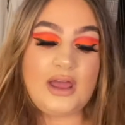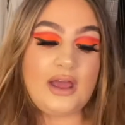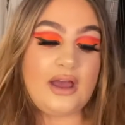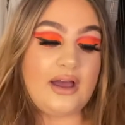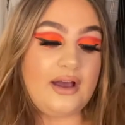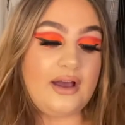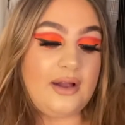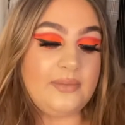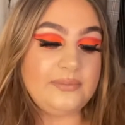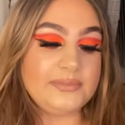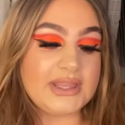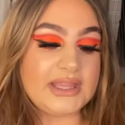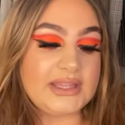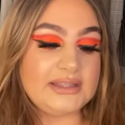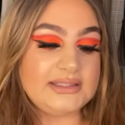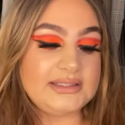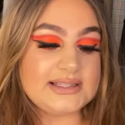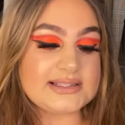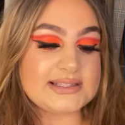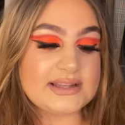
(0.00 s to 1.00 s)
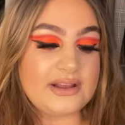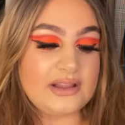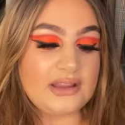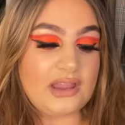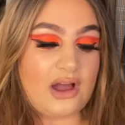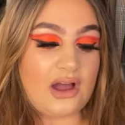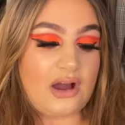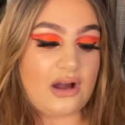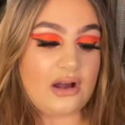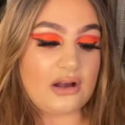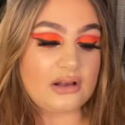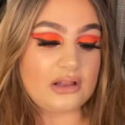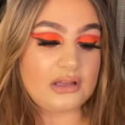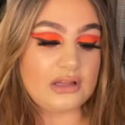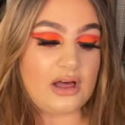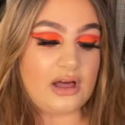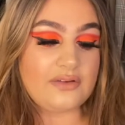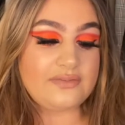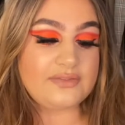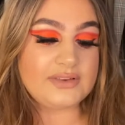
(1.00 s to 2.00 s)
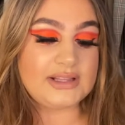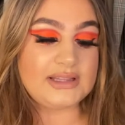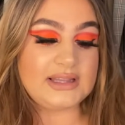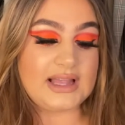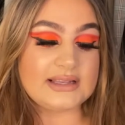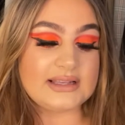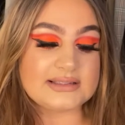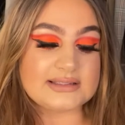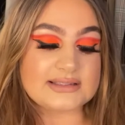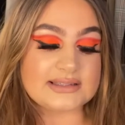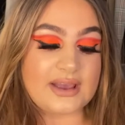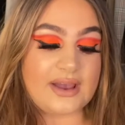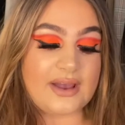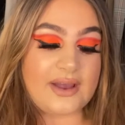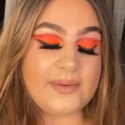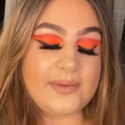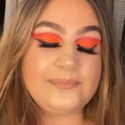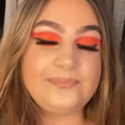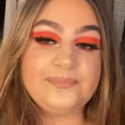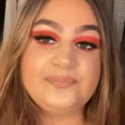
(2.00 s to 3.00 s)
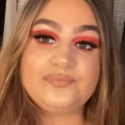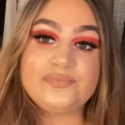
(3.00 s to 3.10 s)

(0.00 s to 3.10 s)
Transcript: Um, the Liz Earl Hot Cloth Cleanser.